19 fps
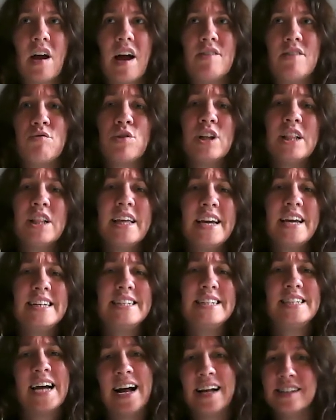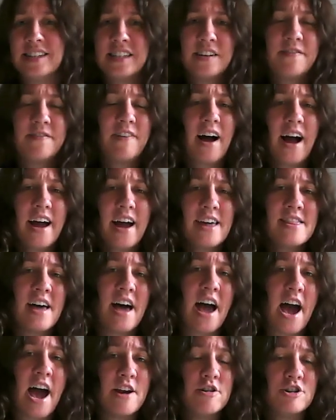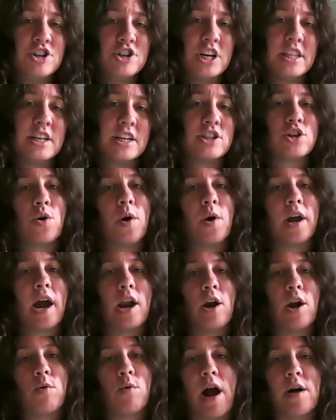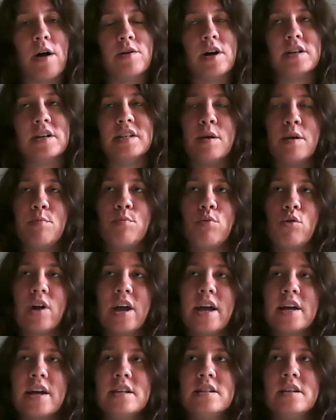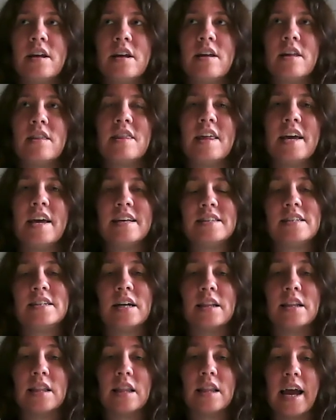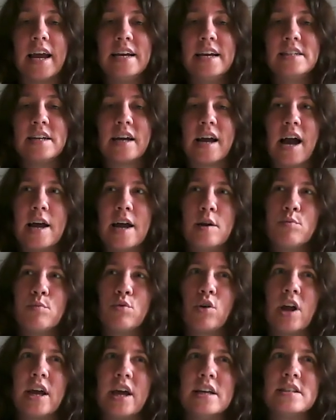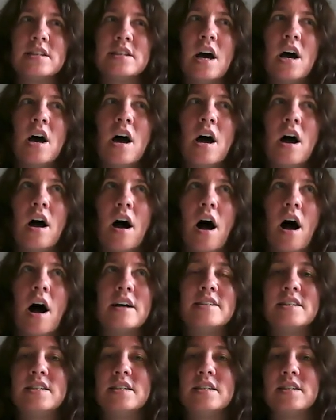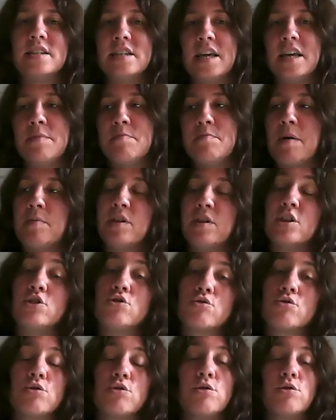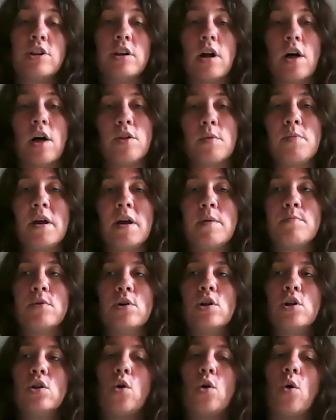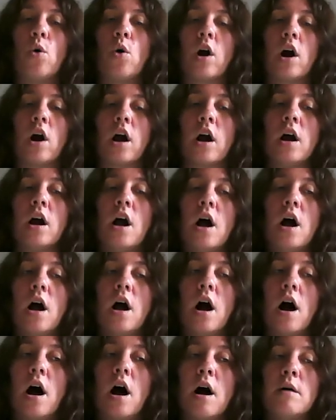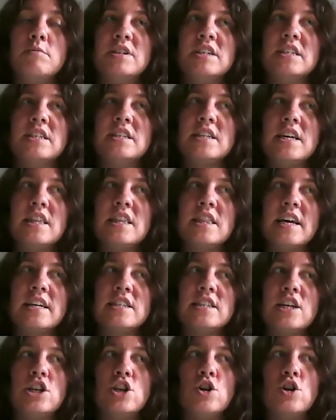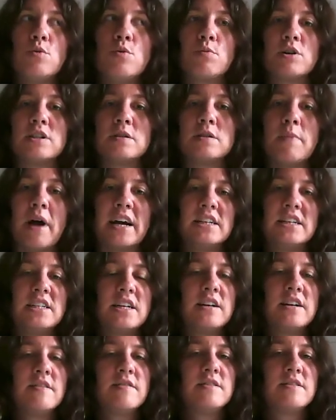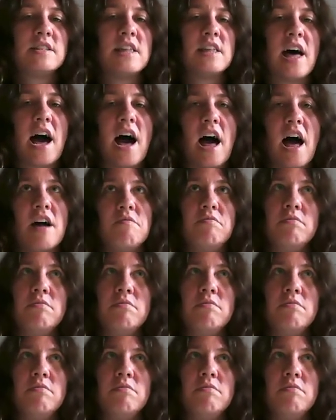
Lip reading: really intensify the energy that's going on around us. It brings things to light. It kind of brings us to see maybe the truth in other people, or to see things in new perspectives that,